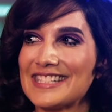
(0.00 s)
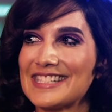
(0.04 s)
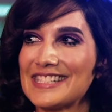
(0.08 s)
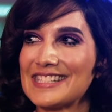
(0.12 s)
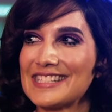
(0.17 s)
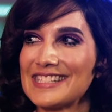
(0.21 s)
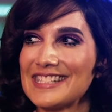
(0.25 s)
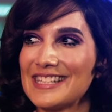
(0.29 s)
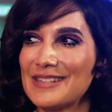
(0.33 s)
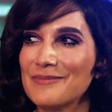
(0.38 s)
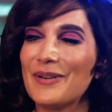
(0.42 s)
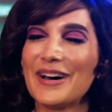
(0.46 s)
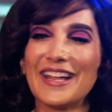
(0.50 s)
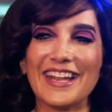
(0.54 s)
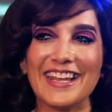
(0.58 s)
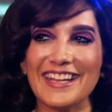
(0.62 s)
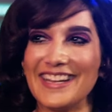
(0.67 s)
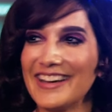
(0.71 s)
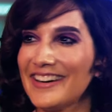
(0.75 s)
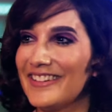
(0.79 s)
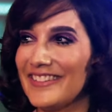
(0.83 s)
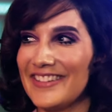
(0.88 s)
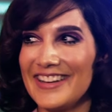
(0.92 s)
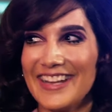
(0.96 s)
Yeah. But I
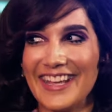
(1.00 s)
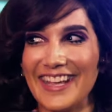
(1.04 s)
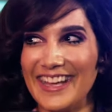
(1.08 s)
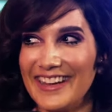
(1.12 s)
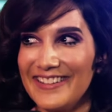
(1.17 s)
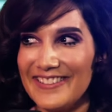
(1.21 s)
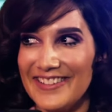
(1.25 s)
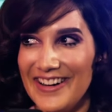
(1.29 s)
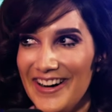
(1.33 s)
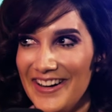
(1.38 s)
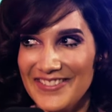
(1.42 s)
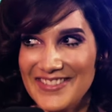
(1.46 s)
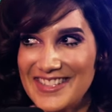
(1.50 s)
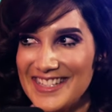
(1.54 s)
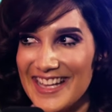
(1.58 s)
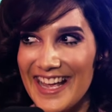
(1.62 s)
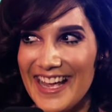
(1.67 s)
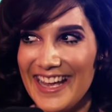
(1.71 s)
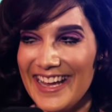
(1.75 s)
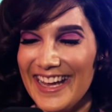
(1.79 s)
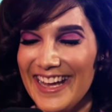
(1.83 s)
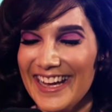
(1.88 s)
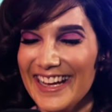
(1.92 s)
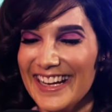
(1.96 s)
don't want to hear what I'm
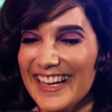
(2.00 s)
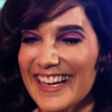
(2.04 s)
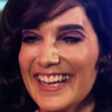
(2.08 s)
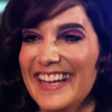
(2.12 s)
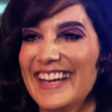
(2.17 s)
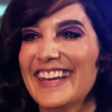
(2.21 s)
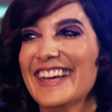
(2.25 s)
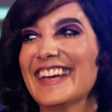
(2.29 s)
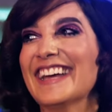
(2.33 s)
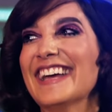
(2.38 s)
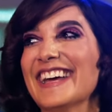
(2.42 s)
saying. Yeah.